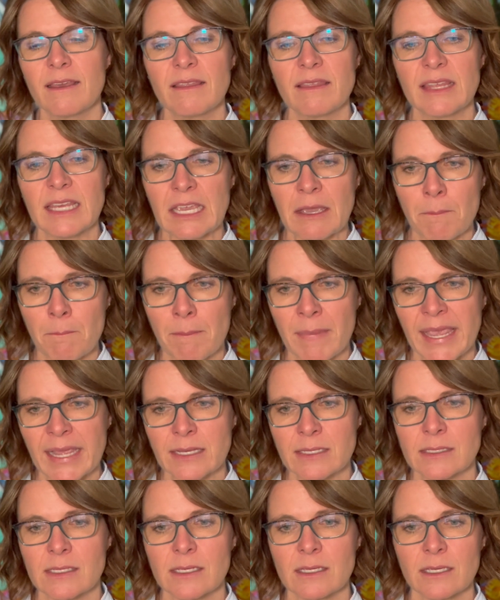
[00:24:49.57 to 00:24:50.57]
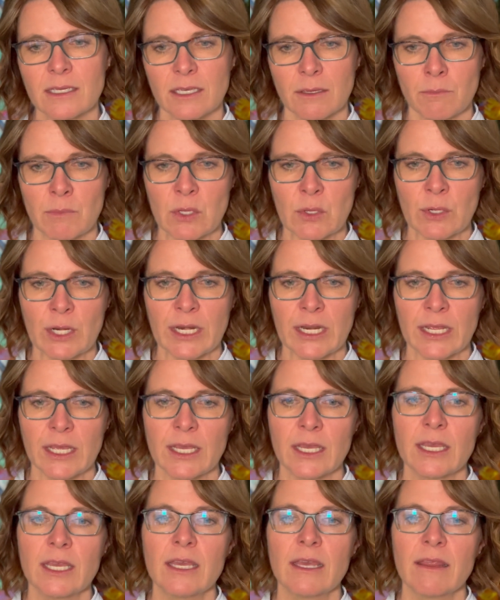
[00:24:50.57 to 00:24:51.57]
the amazing community
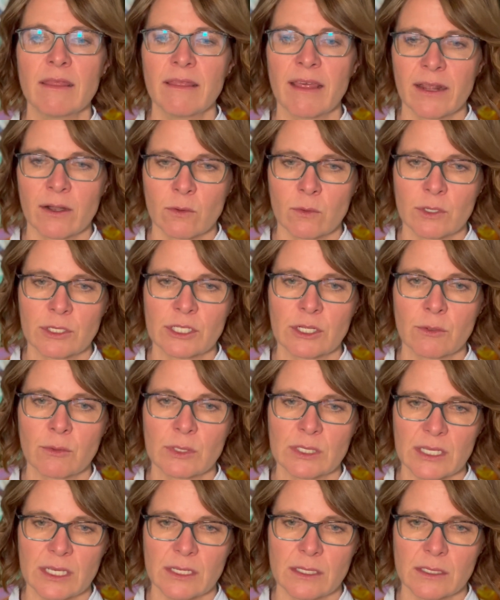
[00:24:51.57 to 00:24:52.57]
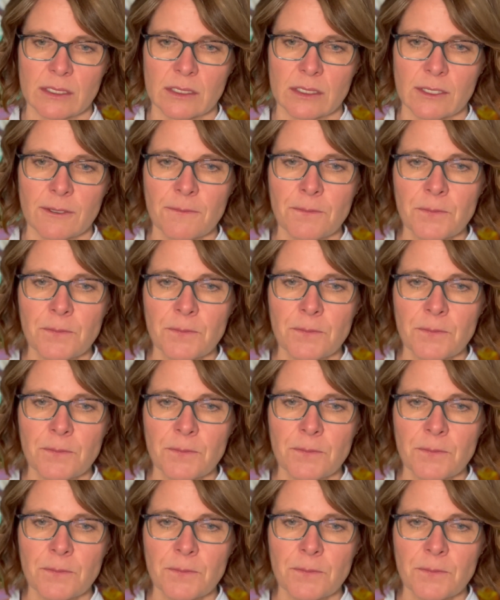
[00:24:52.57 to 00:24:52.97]
that Okotoks is.